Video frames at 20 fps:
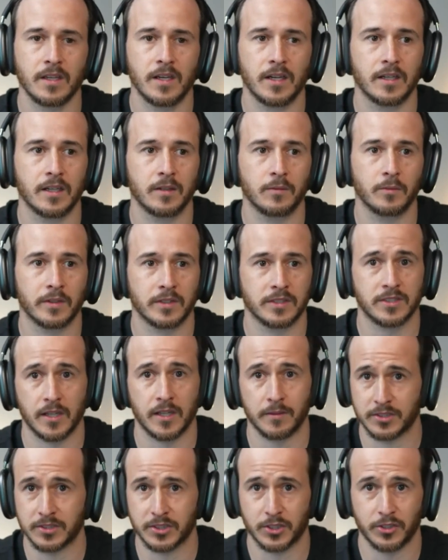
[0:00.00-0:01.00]
We're a
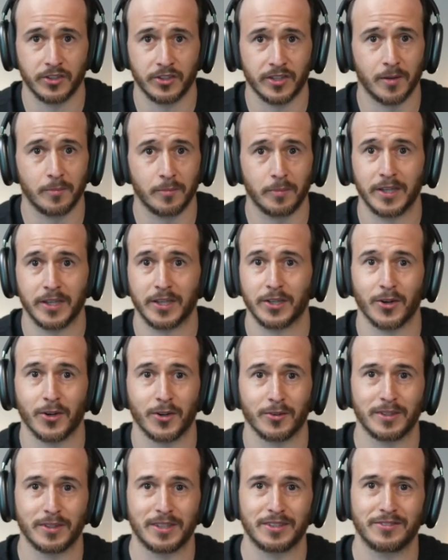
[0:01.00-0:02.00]
cybersecurity company
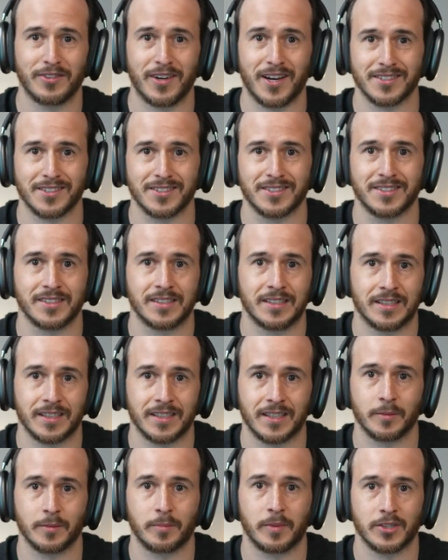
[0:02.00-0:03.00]
growing really fast. I
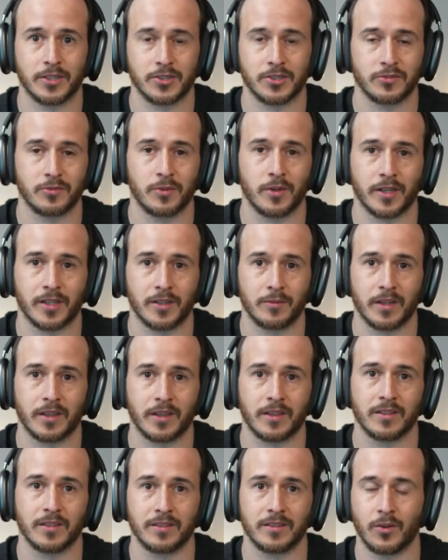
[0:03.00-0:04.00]
get the pleasure of working
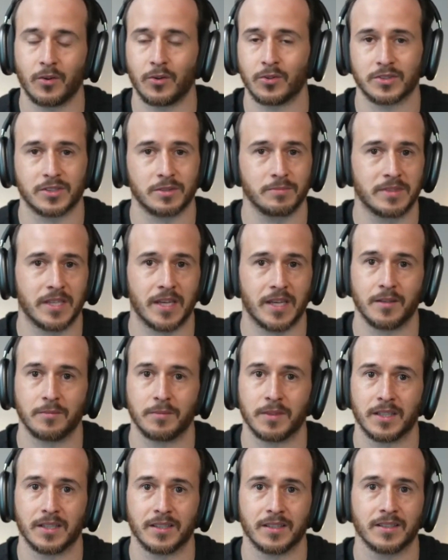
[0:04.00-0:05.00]
with an awesome
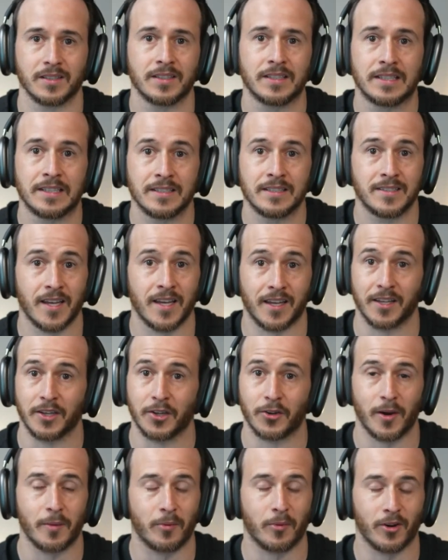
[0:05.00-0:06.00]
team that are taking a
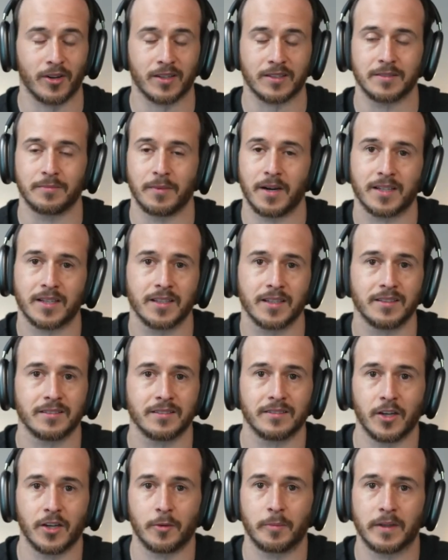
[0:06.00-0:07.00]
great product to market
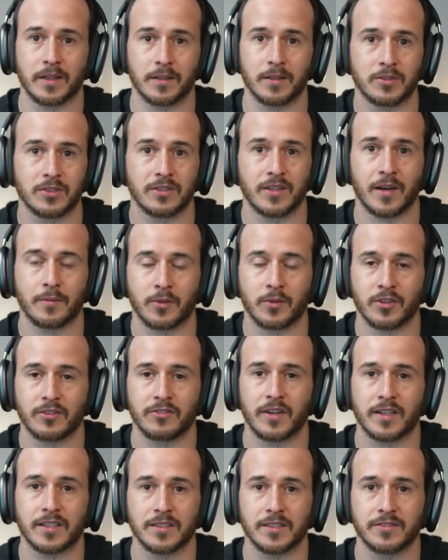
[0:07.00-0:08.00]
and helping them do that more
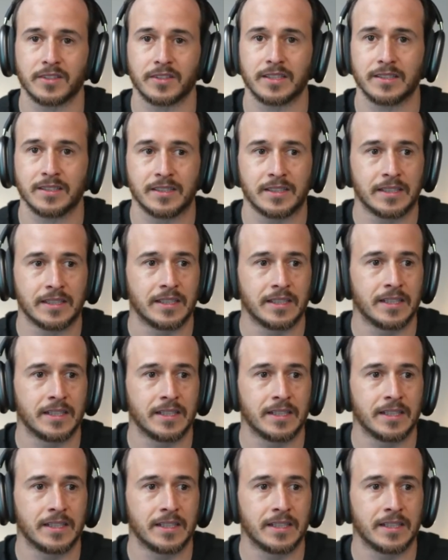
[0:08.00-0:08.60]
effectively.